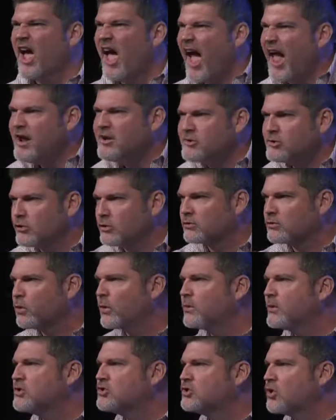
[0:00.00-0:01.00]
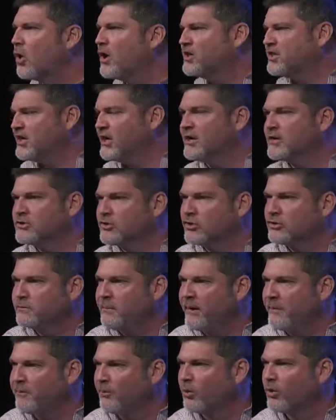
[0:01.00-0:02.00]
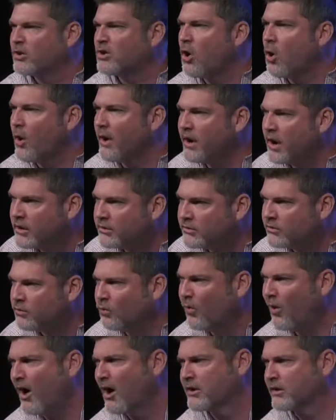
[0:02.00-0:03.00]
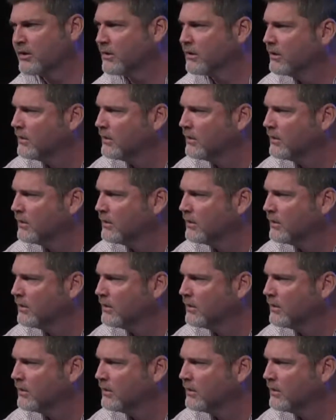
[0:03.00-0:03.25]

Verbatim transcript: angels were rejoicing as those people were going under the water.